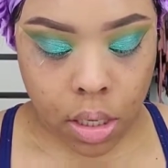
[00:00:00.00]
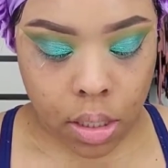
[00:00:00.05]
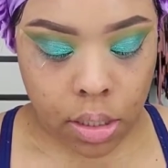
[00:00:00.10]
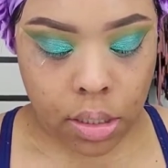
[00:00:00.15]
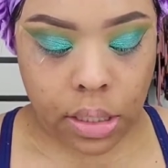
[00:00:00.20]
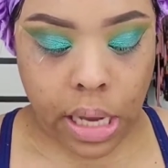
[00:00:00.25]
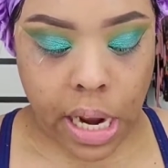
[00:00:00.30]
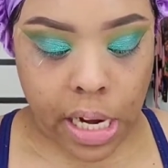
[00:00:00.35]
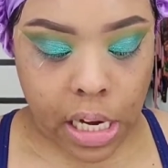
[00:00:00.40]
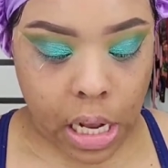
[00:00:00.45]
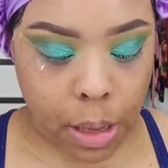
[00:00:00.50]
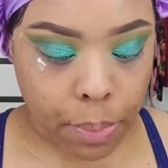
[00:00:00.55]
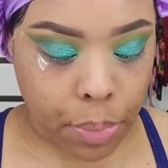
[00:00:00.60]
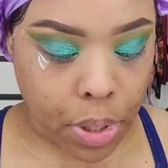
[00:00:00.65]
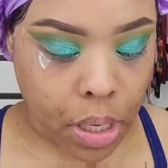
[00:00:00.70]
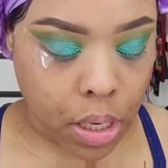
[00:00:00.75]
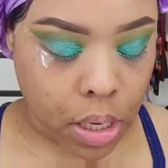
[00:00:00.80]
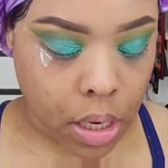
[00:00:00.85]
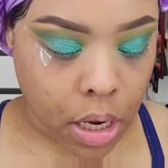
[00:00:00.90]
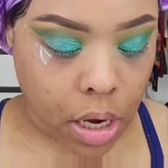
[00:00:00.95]
Sign up.
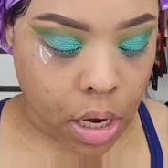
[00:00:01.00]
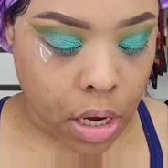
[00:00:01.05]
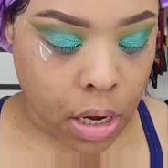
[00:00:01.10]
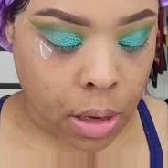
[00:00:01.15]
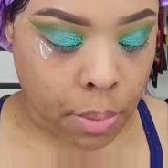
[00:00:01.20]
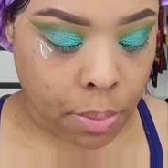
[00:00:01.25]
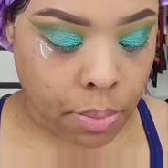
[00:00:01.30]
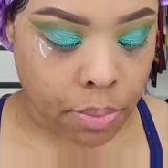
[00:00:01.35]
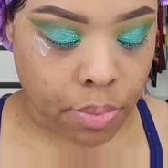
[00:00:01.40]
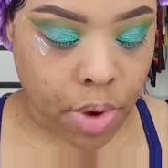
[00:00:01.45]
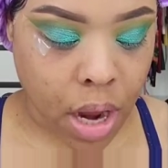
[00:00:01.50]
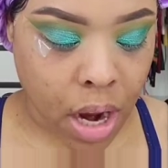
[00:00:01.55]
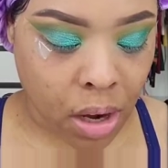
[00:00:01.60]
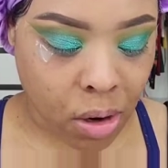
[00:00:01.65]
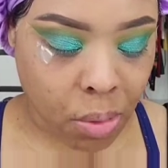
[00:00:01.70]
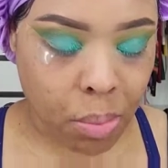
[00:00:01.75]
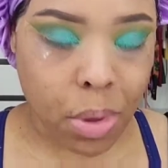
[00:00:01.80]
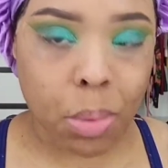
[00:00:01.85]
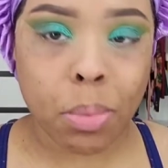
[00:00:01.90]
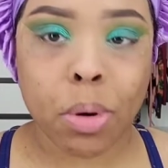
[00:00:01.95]
I
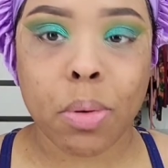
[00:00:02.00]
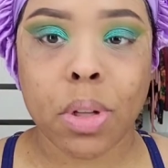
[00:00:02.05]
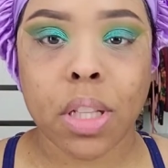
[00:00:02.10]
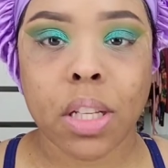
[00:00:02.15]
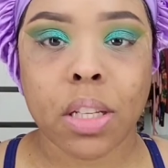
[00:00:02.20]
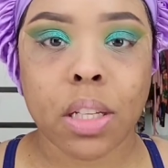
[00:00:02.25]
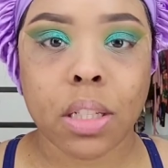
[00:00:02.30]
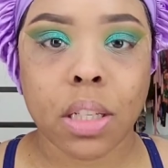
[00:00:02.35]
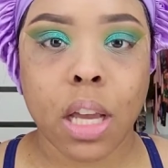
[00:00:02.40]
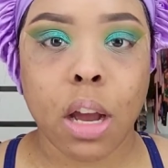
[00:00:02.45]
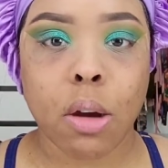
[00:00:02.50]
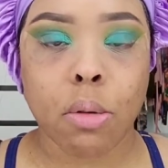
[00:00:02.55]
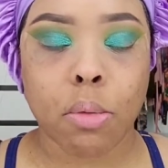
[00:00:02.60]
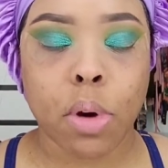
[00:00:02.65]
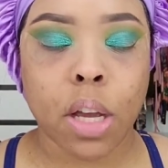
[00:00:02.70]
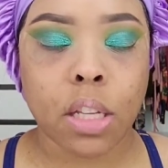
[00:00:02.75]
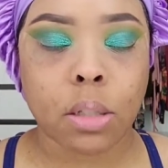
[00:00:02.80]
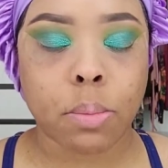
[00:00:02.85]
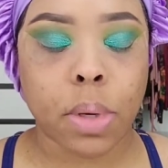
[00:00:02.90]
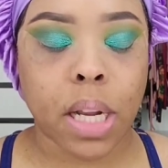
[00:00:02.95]
don't remember what the discount
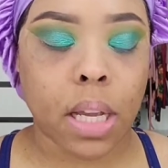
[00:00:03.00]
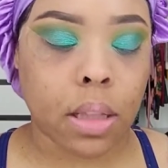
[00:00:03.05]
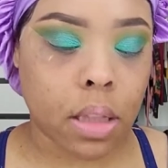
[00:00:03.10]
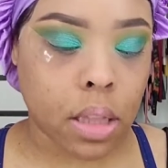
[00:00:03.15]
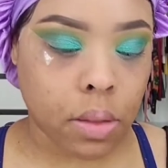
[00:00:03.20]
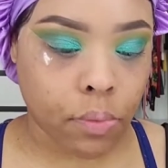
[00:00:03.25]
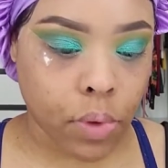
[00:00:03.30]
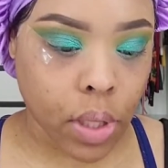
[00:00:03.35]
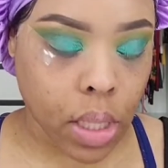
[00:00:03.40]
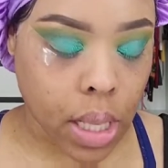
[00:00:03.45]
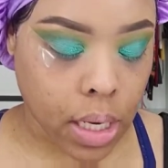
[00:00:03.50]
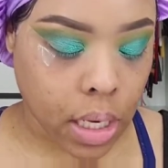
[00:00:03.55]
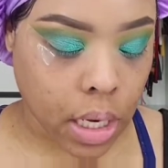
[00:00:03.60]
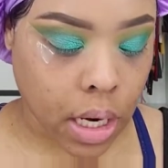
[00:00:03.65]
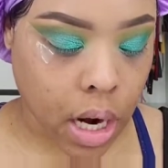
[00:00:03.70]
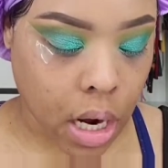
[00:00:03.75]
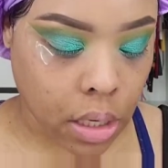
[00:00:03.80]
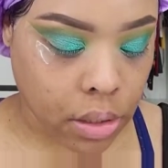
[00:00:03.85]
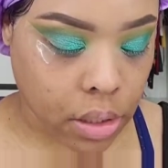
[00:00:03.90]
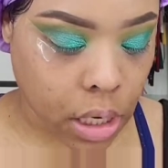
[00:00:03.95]
was, but I feel like I
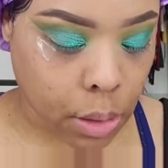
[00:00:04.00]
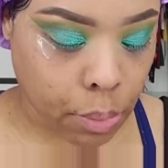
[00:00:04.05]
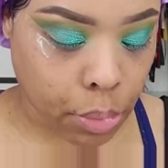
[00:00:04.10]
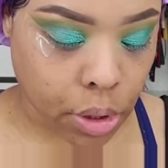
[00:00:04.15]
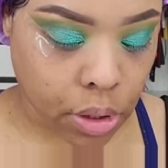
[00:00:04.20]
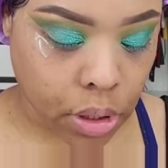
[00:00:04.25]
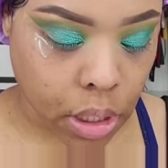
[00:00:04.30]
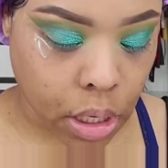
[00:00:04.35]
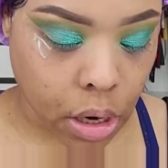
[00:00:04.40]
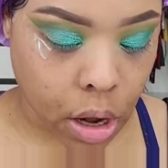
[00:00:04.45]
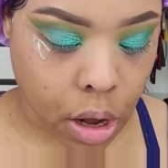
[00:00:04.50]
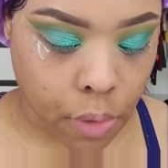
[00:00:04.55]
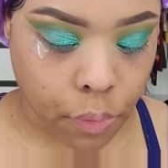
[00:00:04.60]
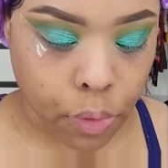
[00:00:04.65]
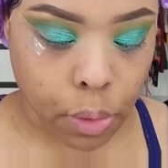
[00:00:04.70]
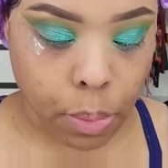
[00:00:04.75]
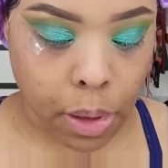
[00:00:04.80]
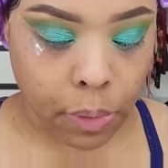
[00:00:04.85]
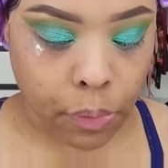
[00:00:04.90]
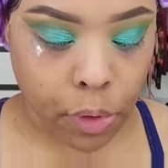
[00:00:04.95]
got 10% off
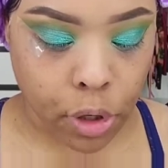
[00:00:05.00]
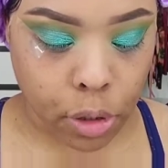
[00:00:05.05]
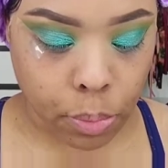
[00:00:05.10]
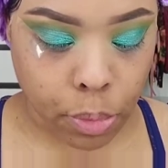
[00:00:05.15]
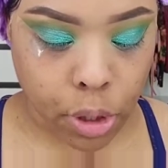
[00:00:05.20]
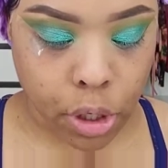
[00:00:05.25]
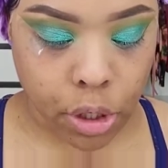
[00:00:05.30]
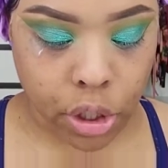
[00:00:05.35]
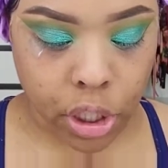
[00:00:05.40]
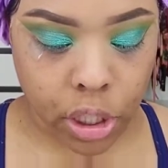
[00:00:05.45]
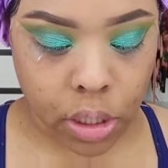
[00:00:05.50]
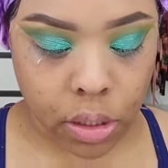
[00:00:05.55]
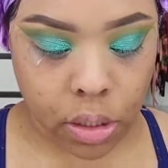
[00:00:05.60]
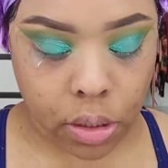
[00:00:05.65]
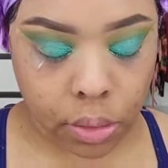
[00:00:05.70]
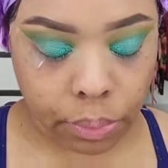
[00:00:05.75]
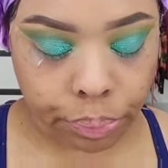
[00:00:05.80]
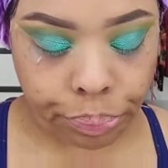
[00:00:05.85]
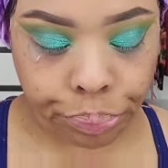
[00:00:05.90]
for my first purchase.